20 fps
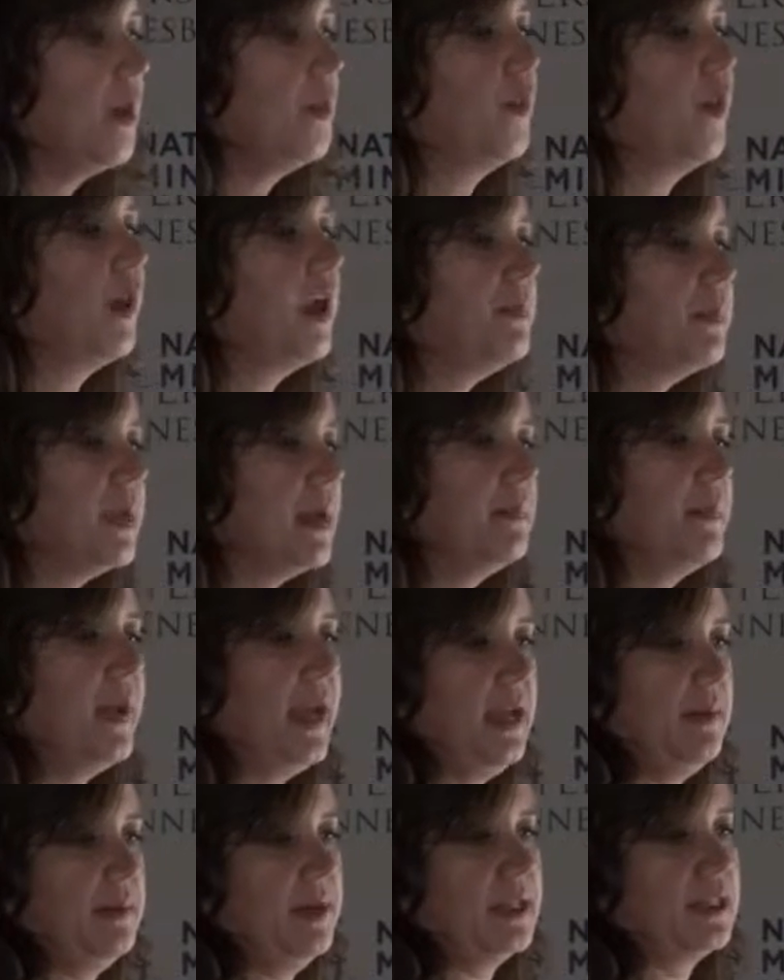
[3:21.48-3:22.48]
Premium
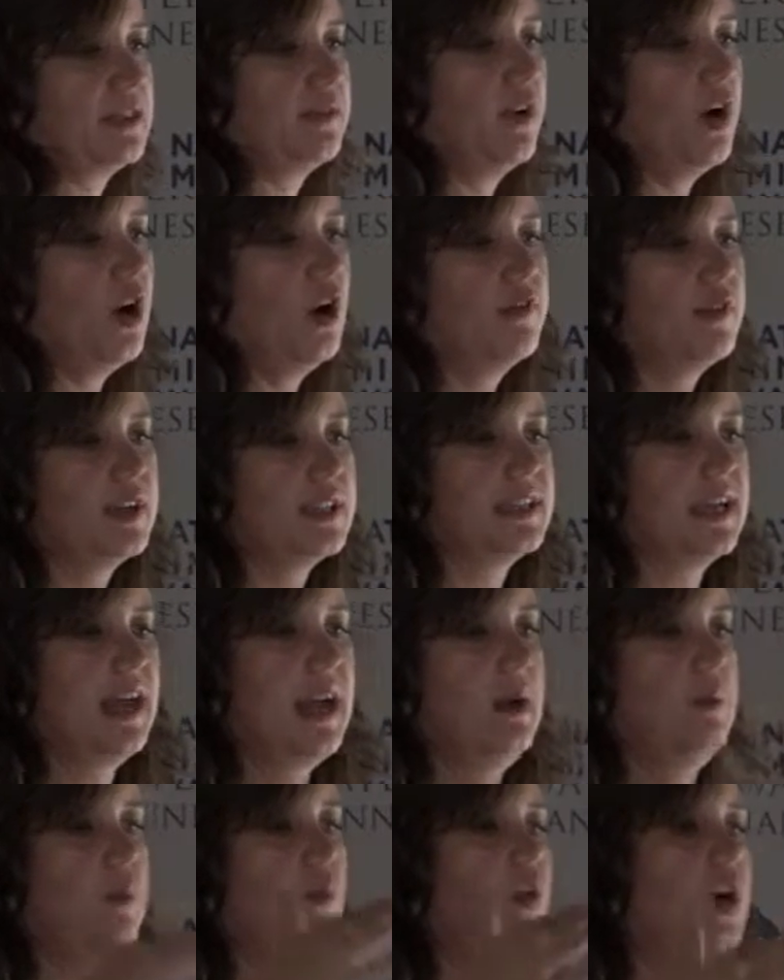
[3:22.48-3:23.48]
payments for
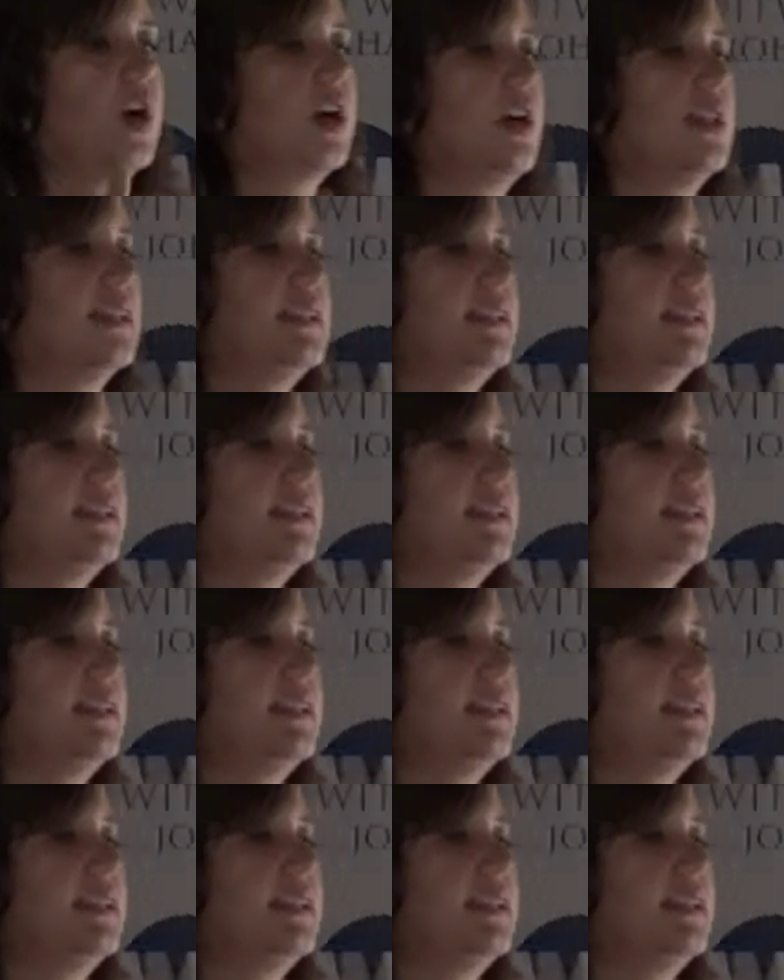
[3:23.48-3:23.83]
overtime work on